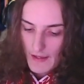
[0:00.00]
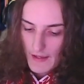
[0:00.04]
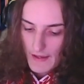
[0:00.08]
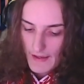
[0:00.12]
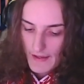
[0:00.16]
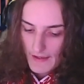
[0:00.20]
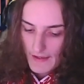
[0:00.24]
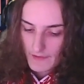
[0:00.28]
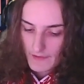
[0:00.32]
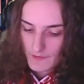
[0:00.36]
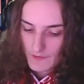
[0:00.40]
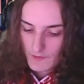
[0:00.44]

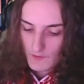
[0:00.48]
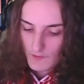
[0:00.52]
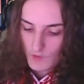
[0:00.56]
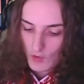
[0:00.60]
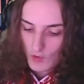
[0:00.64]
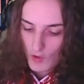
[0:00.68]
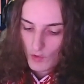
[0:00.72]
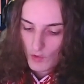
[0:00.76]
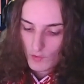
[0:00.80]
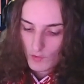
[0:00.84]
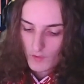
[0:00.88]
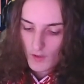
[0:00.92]
And
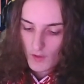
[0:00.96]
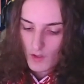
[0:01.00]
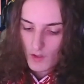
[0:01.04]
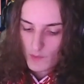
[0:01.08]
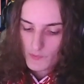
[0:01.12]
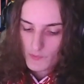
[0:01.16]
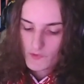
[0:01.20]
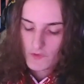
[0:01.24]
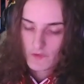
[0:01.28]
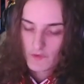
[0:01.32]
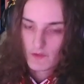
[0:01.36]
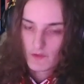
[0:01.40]
your only
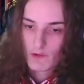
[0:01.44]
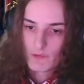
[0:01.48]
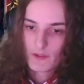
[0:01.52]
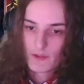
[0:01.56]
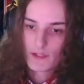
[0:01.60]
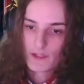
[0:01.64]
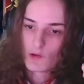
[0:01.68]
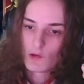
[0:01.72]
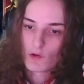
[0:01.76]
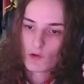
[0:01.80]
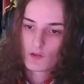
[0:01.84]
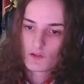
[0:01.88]
options are
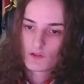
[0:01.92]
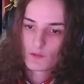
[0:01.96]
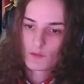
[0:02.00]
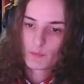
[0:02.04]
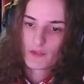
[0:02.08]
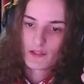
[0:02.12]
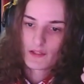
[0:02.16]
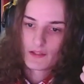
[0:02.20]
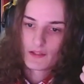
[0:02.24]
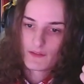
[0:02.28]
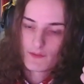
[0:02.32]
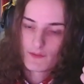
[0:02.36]
really going to
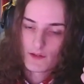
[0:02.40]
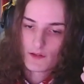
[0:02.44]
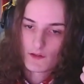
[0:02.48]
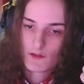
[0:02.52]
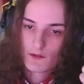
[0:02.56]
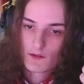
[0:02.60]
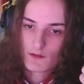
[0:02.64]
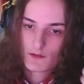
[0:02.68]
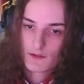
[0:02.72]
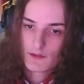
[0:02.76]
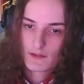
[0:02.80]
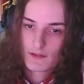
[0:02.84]
be either